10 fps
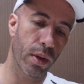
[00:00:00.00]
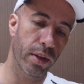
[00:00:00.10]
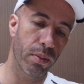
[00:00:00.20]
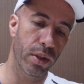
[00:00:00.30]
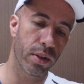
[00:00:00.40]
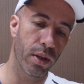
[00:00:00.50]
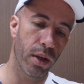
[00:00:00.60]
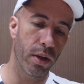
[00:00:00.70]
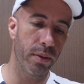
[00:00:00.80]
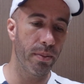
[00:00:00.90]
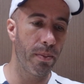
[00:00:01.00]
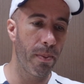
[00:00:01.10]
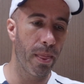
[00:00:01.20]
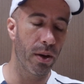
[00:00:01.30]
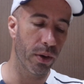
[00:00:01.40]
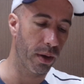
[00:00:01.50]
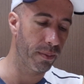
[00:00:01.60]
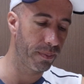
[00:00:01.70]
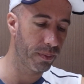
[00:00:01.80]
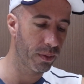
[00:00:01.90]
Let me see here. Okay.
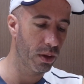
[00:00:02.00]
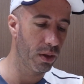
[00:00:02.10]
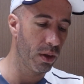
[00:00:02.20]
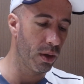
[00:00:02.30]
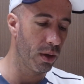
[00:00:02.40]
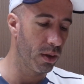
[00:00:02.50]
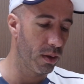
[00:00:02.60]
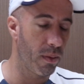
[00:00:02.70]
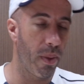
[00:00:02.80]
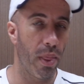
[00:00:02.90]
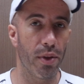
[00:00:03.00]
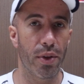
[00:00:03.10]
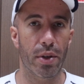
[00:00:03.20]
The